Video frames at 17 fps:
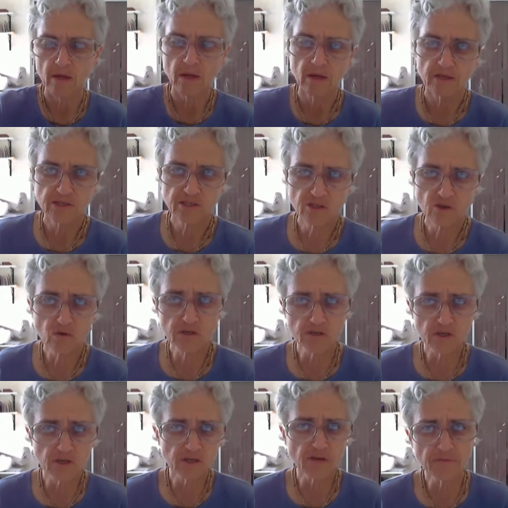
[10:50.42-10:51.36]
As soon as
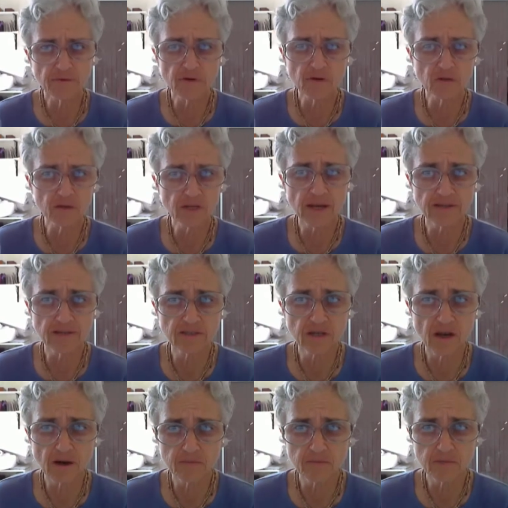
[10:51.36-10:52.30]
a difficult test
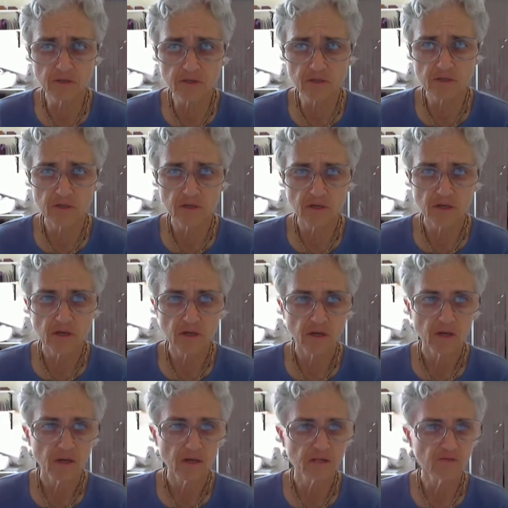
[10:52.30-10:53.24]
comes,
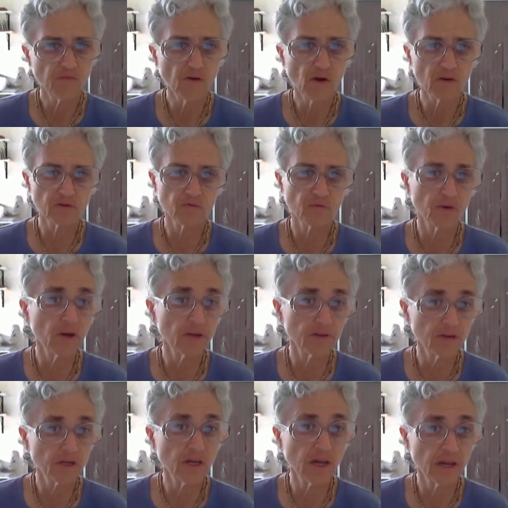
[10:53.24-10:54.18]
his false
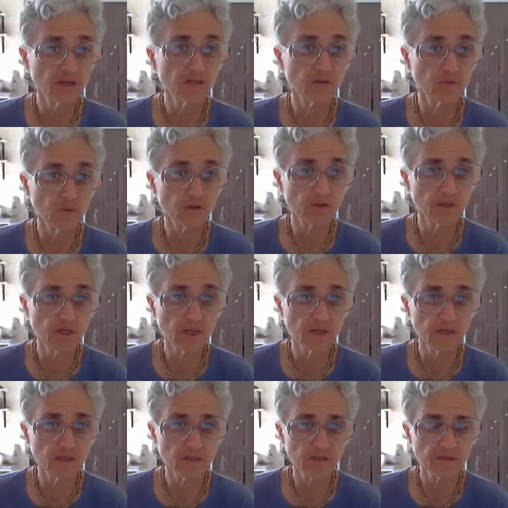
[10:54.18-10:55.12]
renunciation will
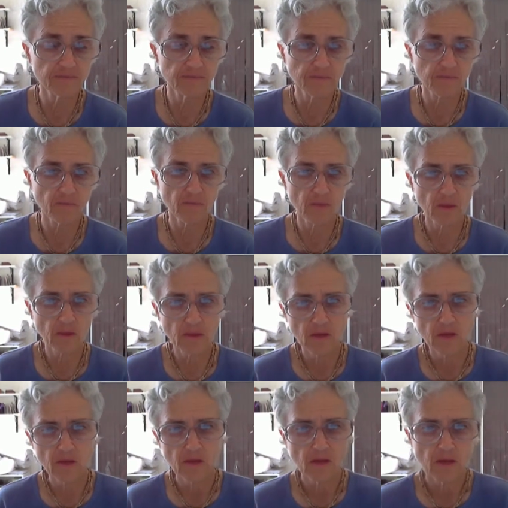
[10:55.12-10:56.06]
cease.
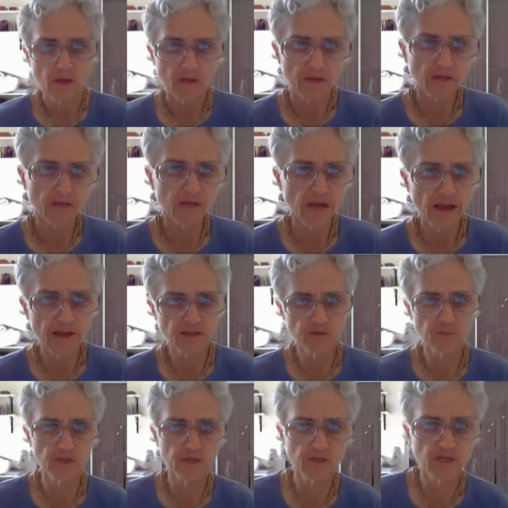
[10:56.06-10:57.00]

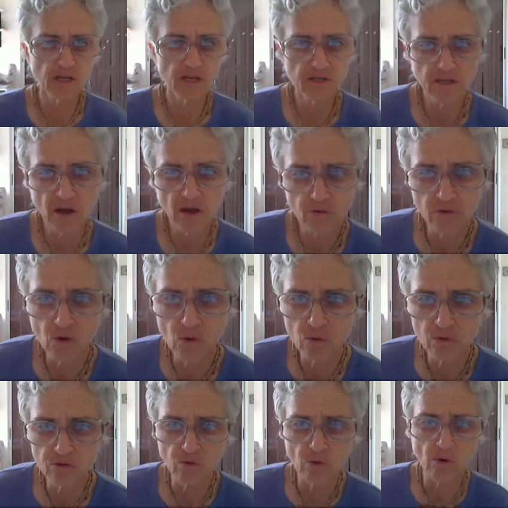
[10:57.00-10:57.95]
Detachment seeks out
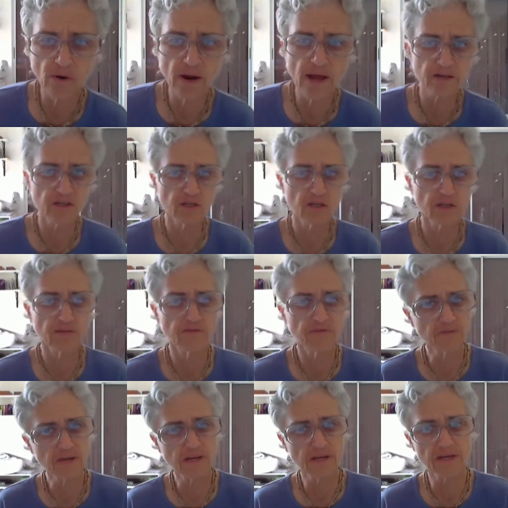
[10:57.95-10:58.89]
those who are actually
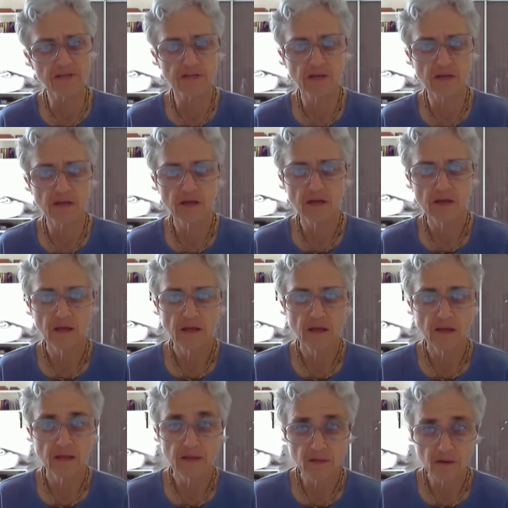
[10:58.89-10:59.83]
fixed
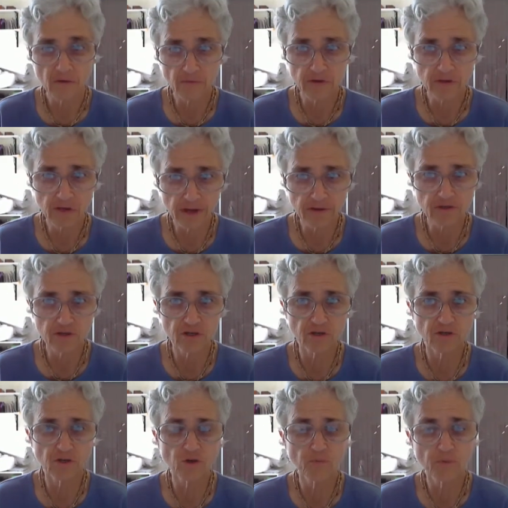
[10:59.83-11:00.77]
in their
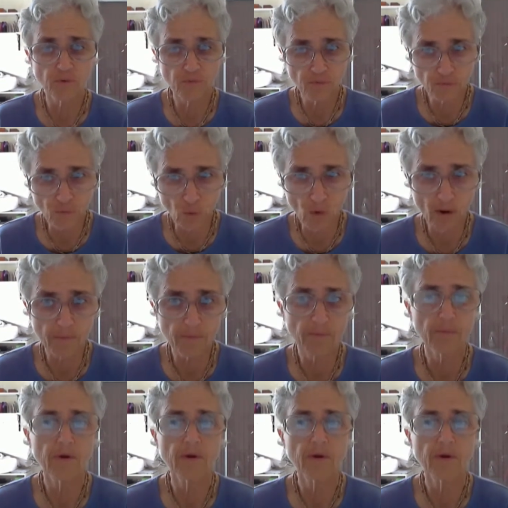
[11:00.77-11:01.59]
intention to perform